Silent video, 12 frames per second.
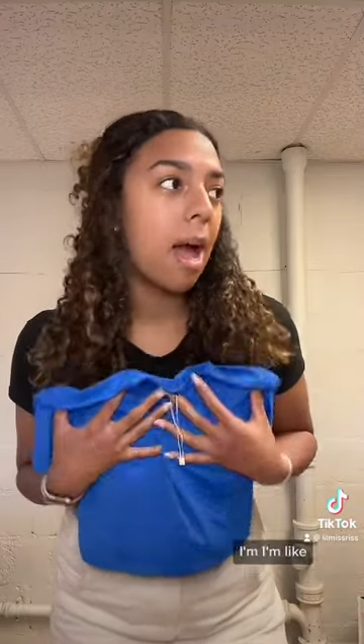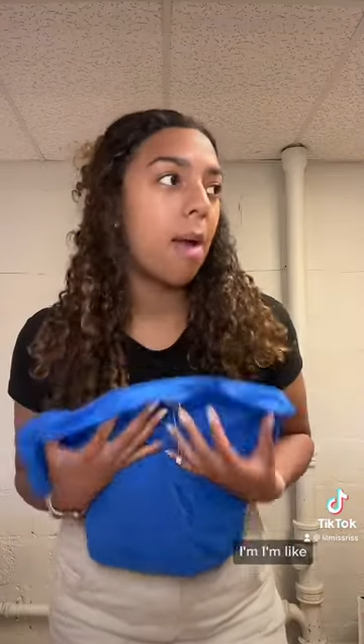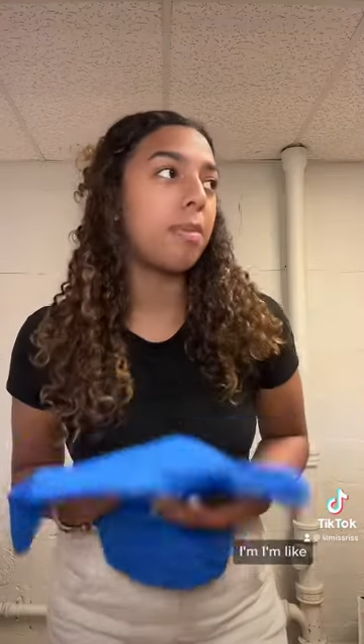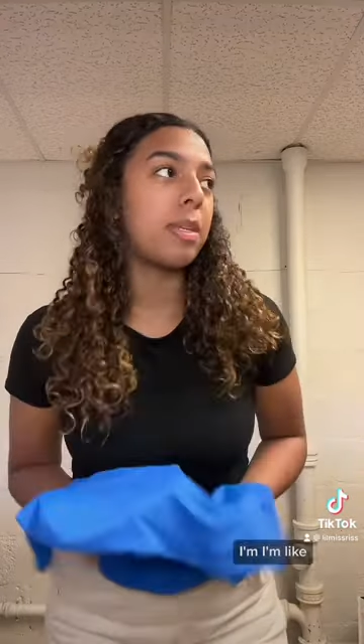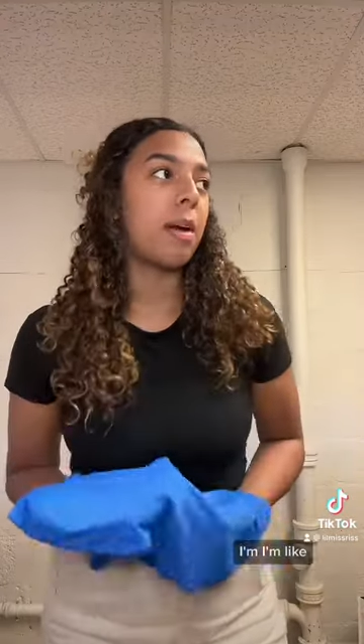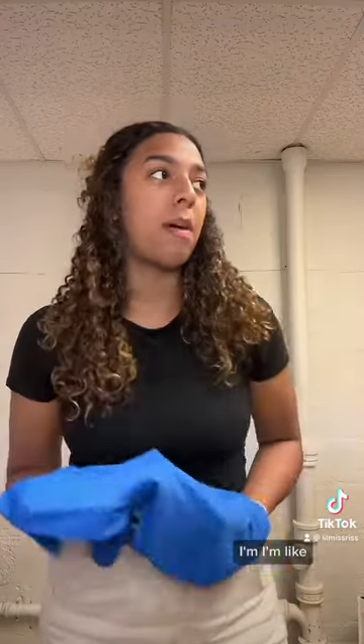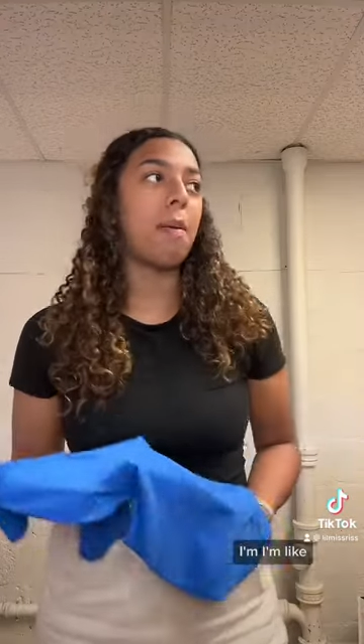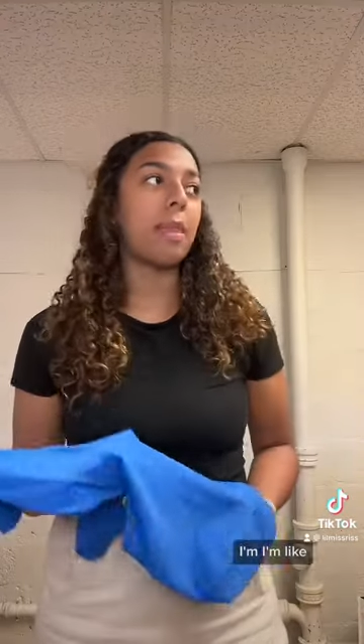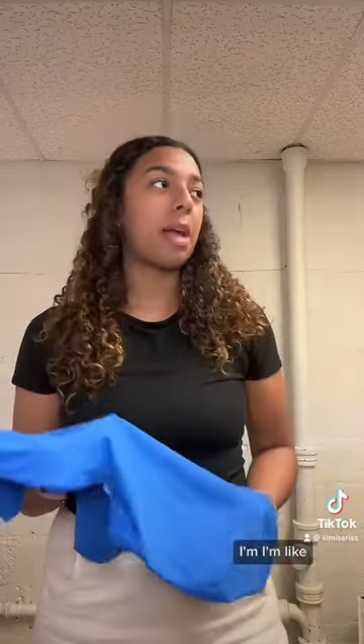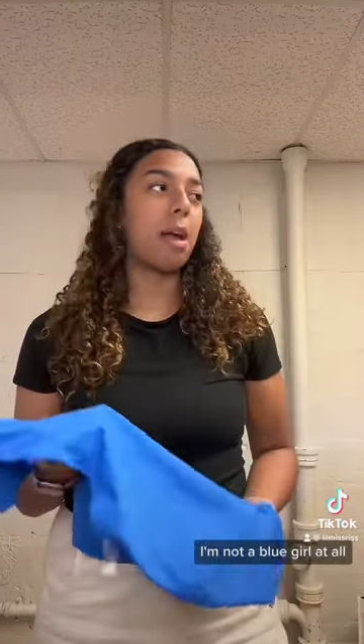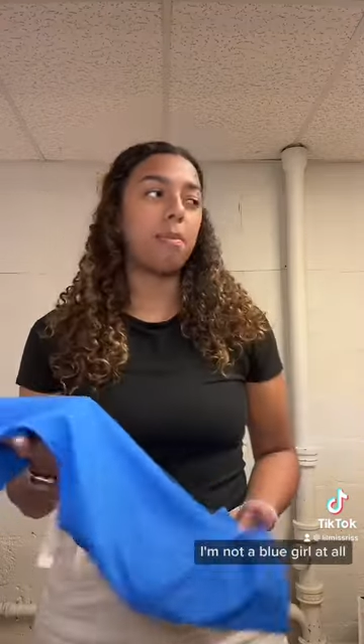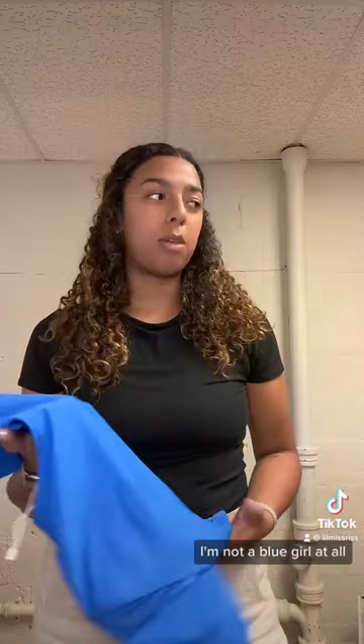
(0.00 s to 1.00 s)
I'm
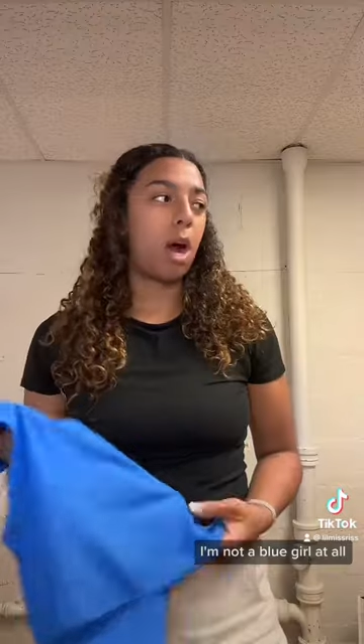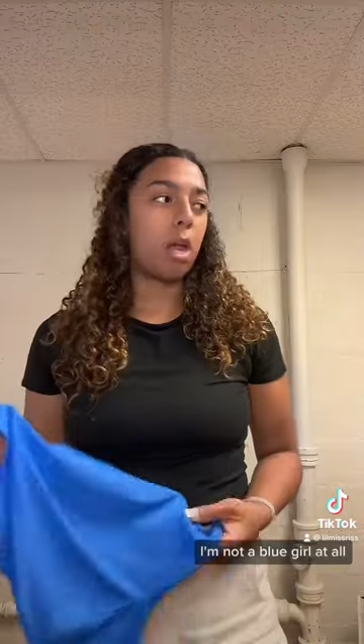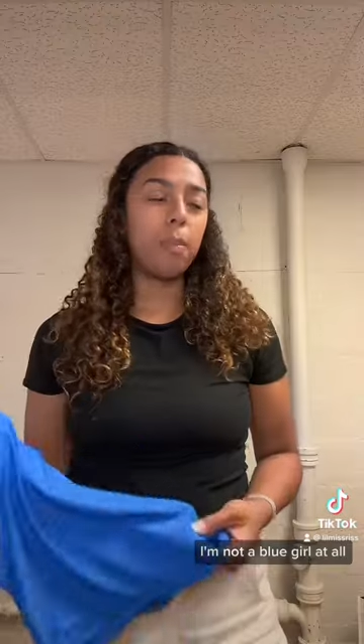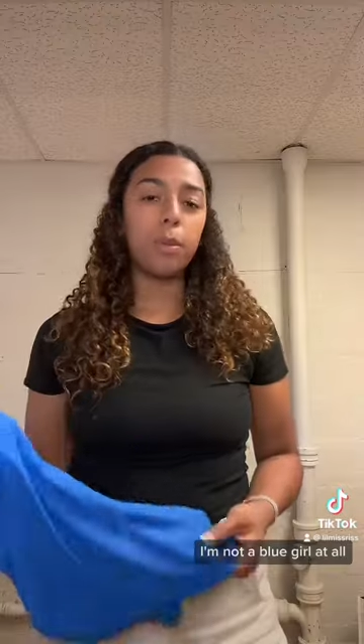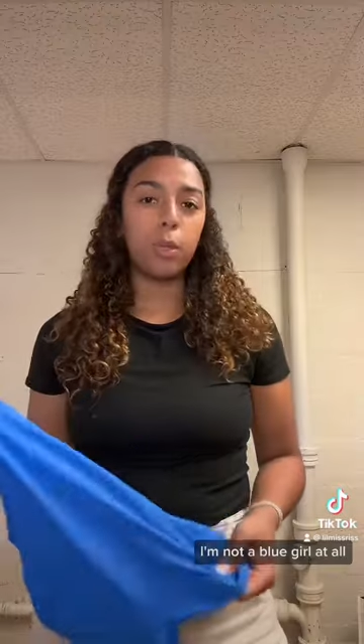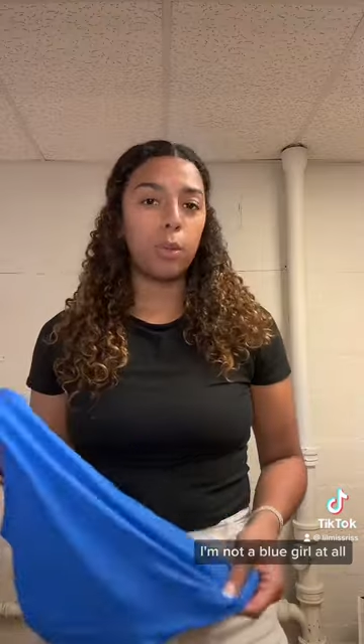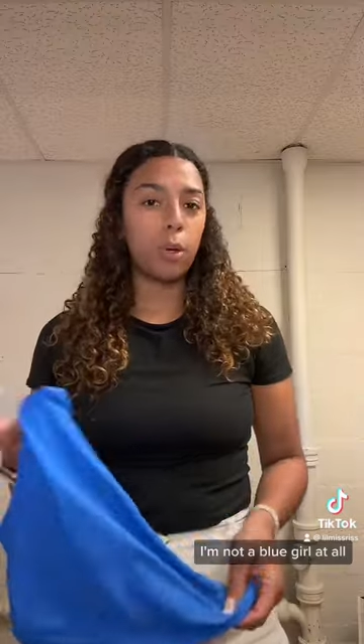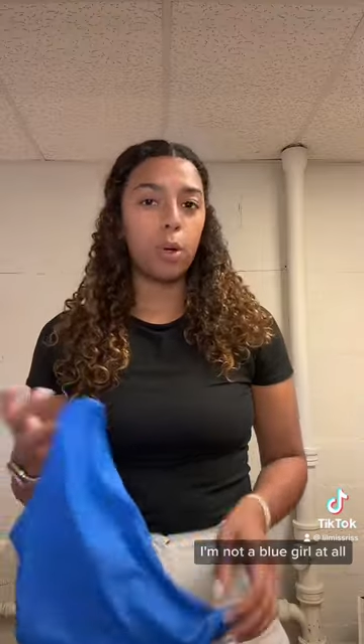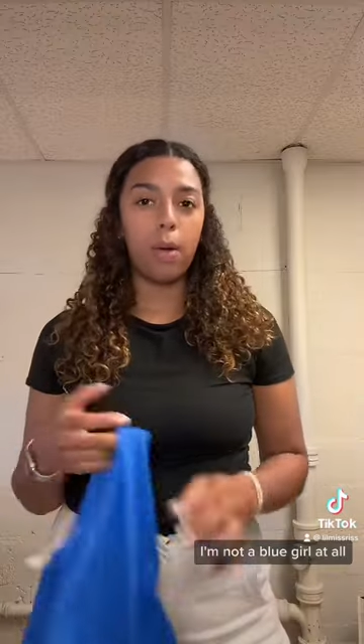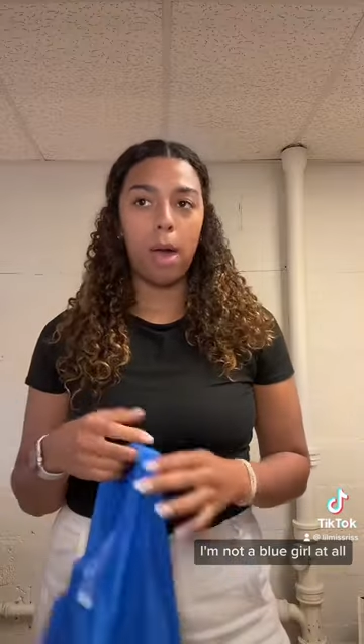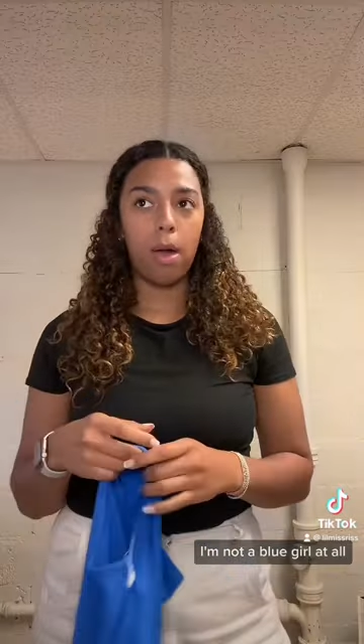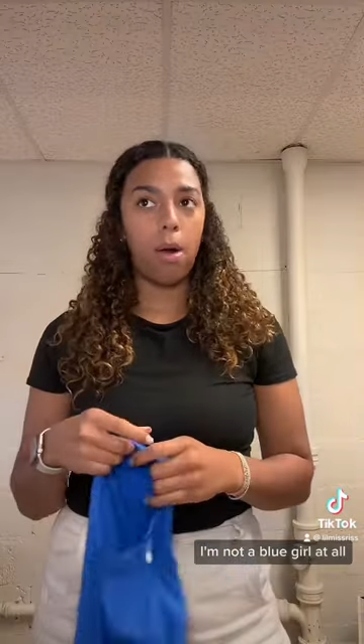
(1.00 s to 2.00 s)
not a blue
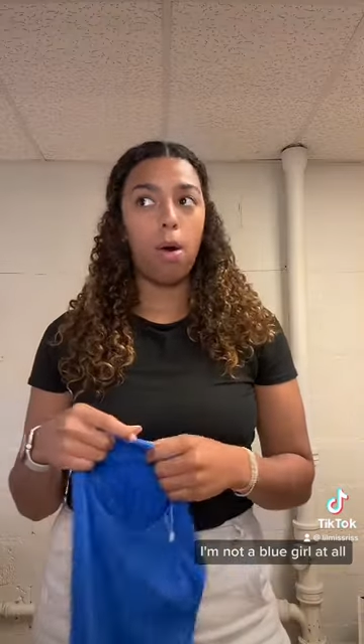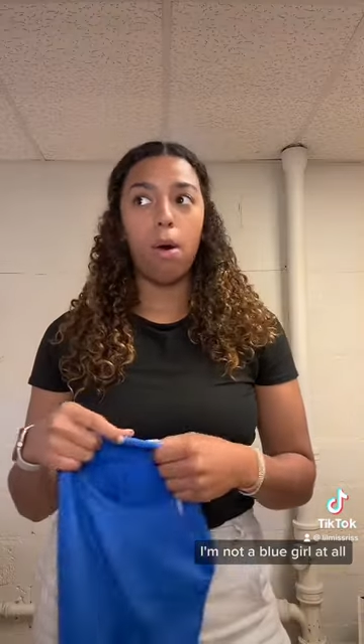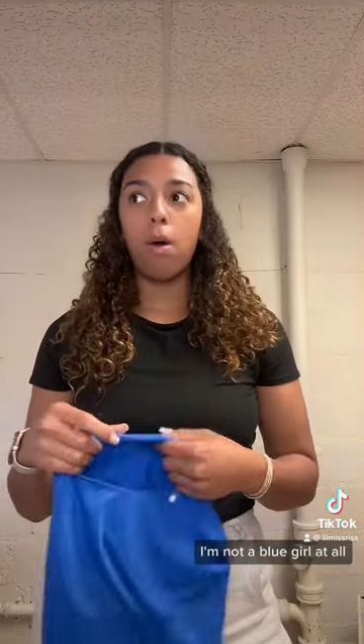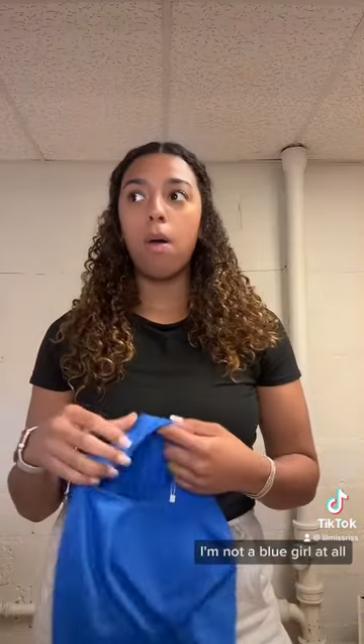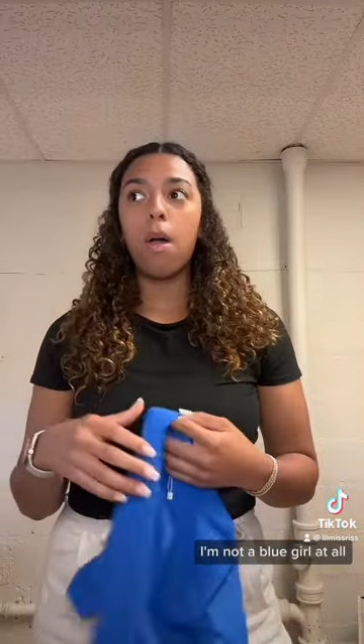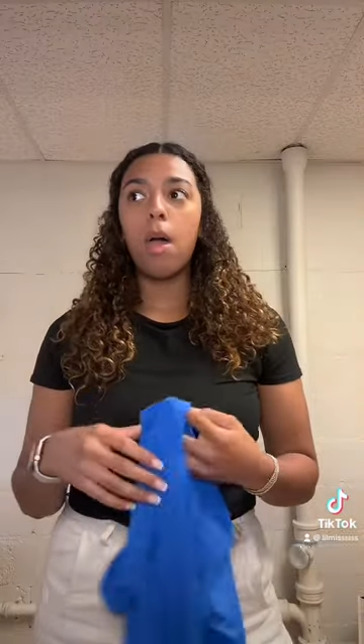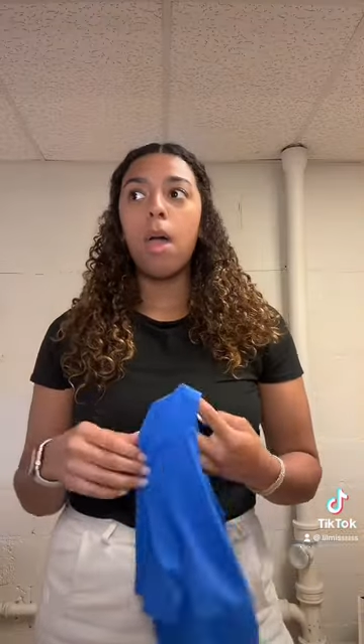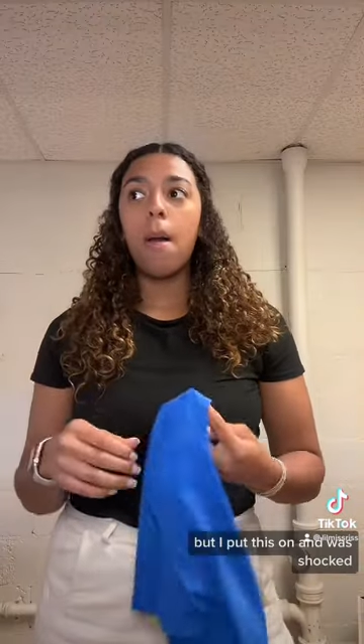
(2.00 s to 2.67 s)
girl at all,